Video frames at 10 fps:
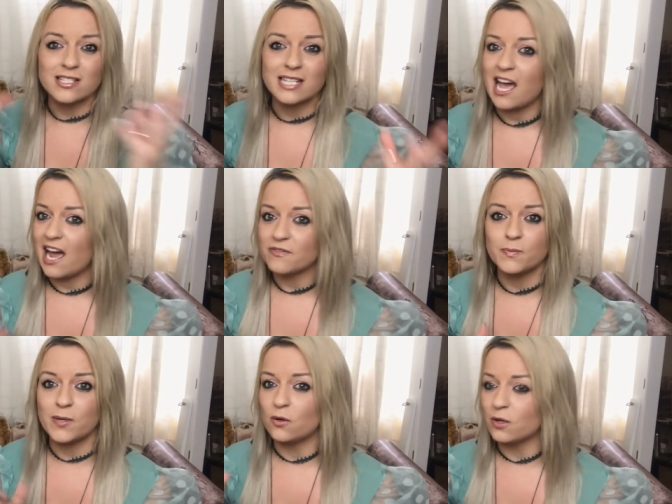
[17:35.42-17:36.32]
doesn't have
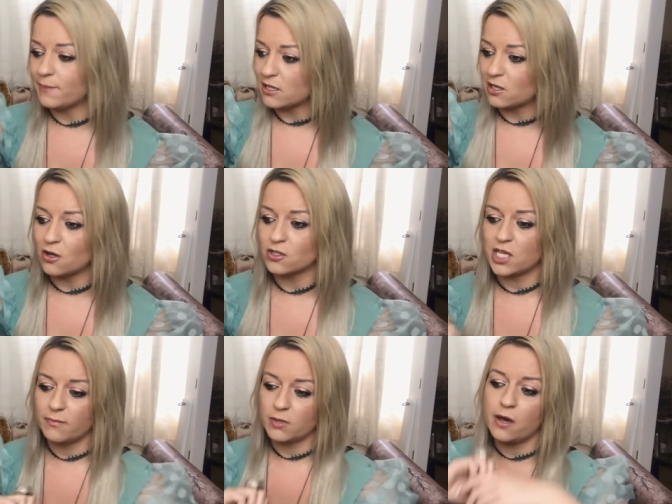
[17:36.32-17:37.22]
to be all about the long
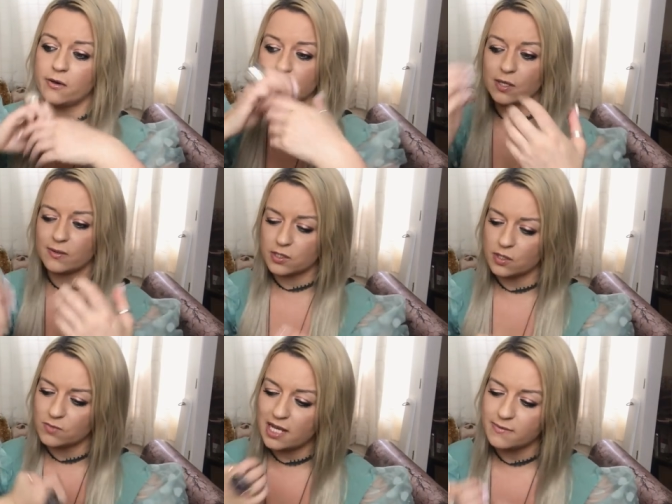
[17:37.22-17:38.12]
term goals.
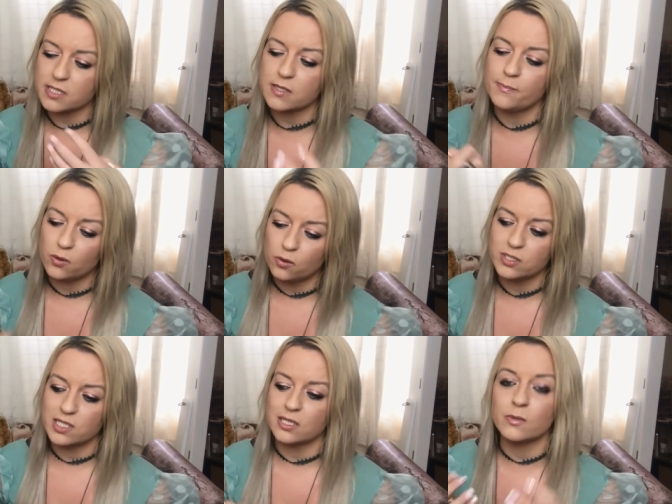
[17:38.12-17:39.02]
Sometimes it's
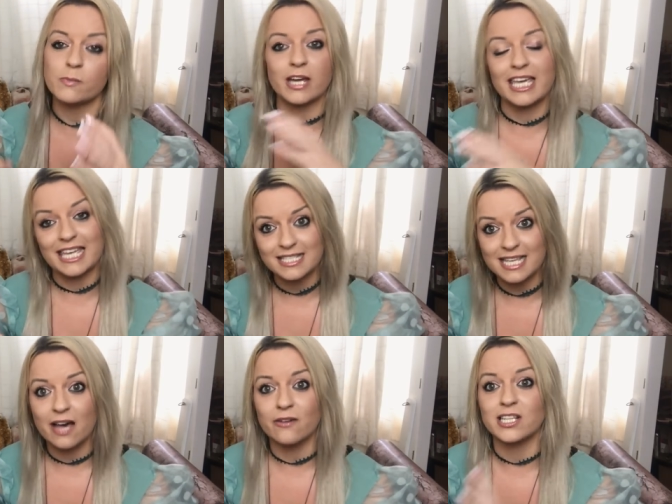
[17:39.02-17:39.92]
important that we break it
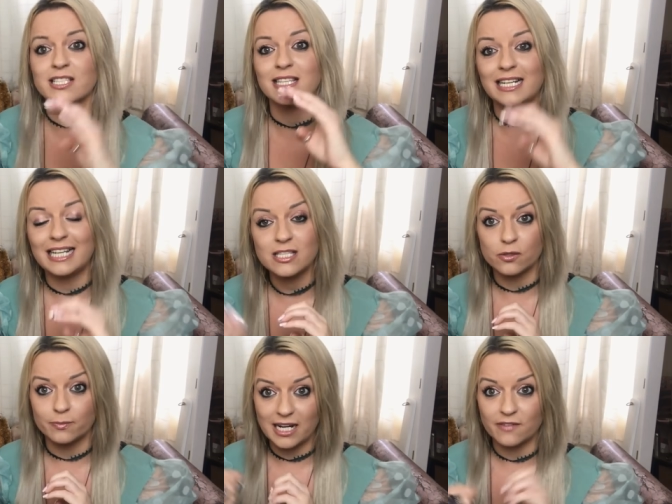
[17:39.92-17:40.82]
down into the
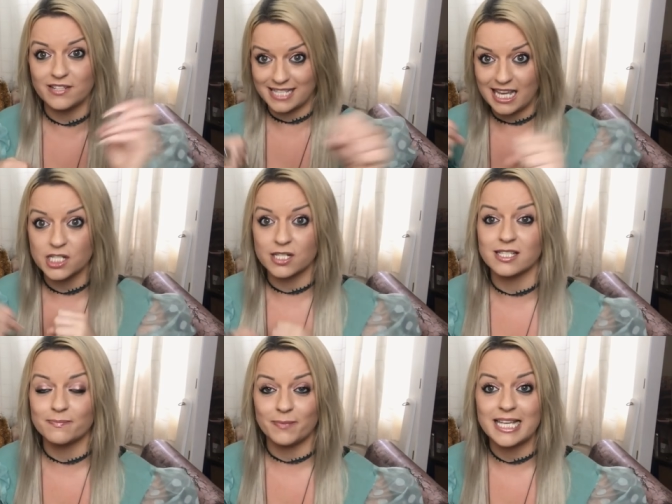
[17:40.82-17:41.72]
little
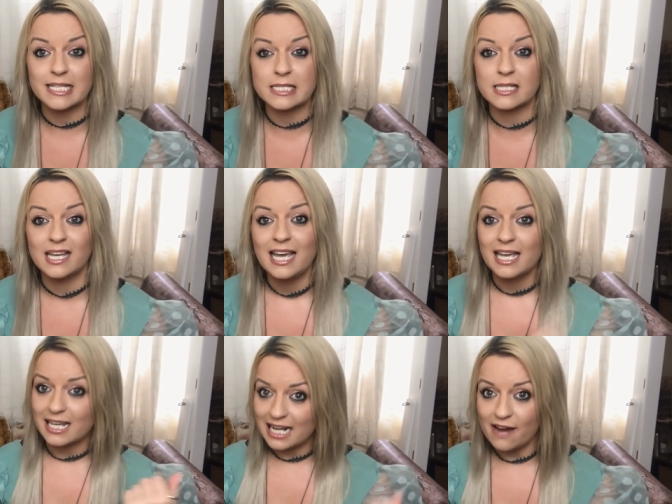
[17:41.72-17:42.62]
manifestation bits
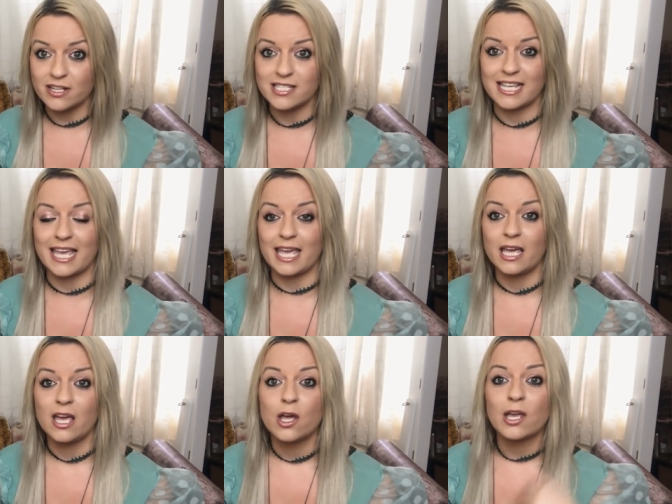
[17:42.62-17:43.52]

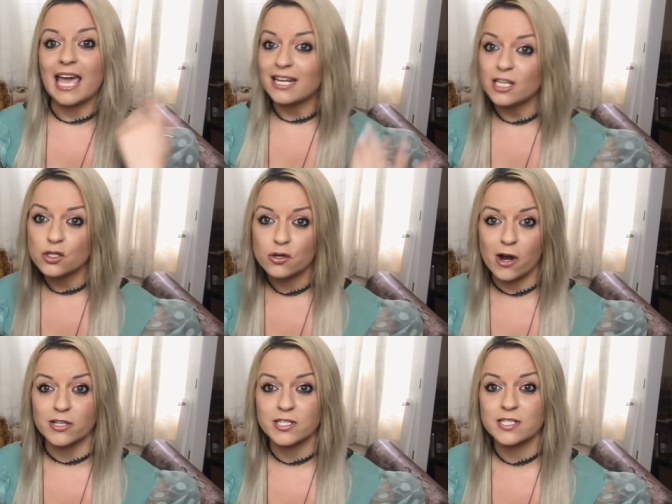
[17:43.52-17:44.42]
clarity gaining
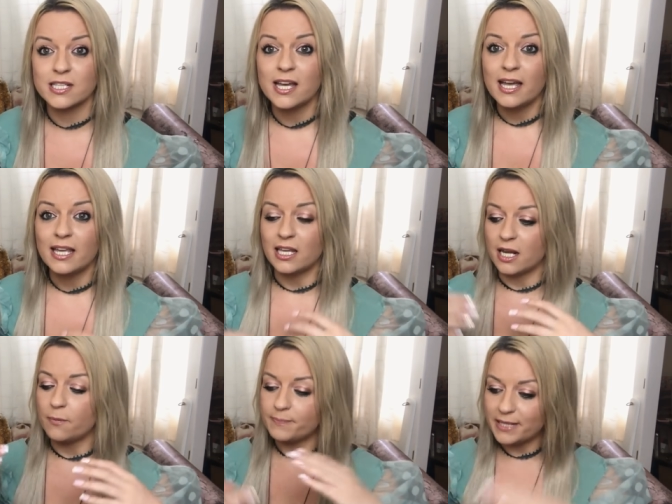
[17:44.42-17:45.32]
trust, you
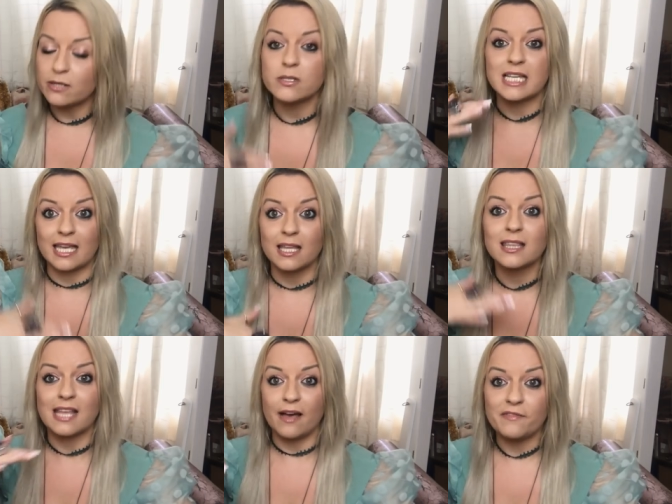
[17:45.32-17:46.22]
know, building
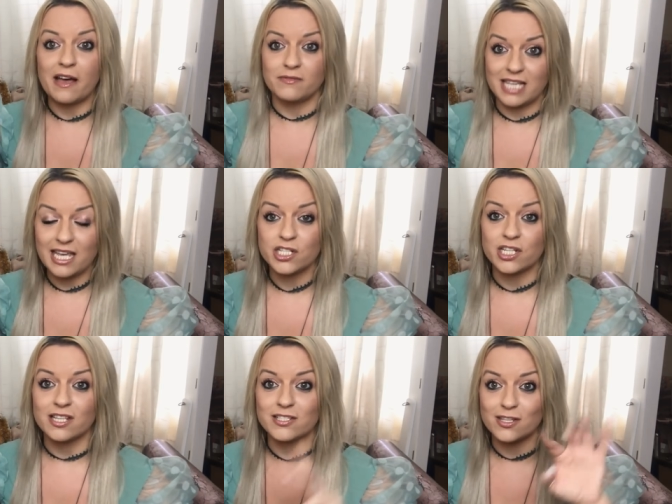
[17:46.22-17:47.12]
that
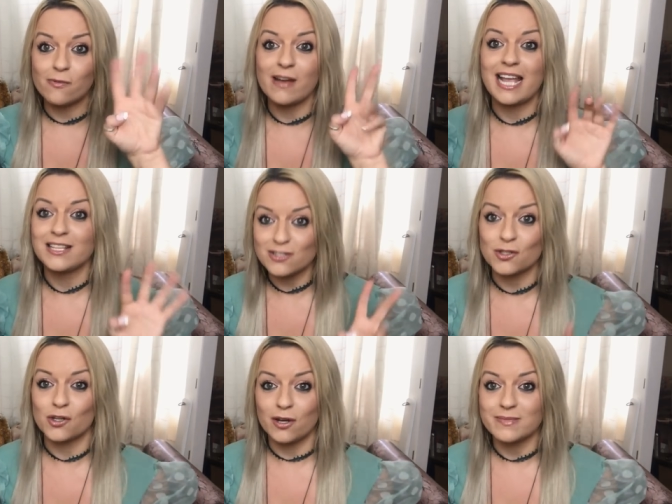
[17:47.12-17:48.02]
foundation so the rain
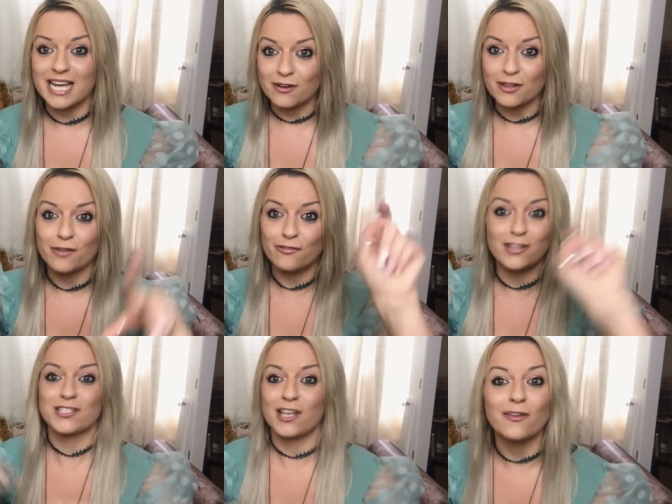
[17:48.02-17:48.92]
doesn't come down and the
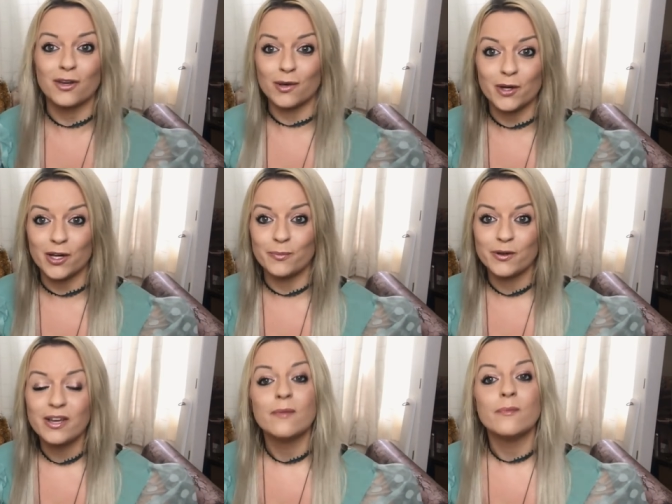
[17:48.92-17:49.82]
floods don't come up